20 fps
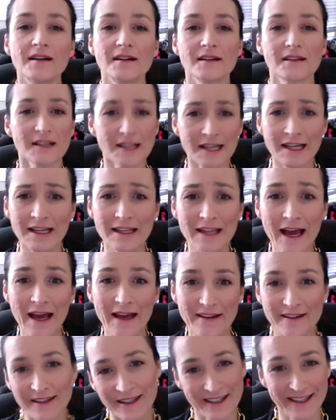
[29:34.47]
click on
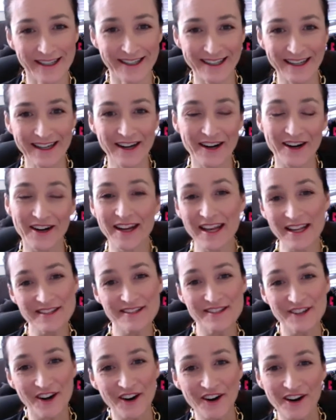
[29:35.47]
that or get
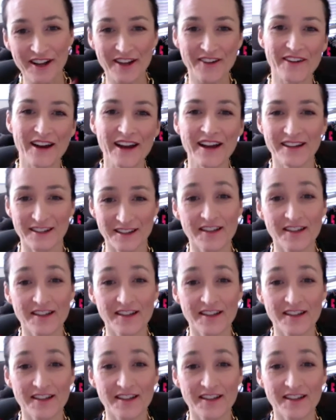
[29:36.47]
started, right?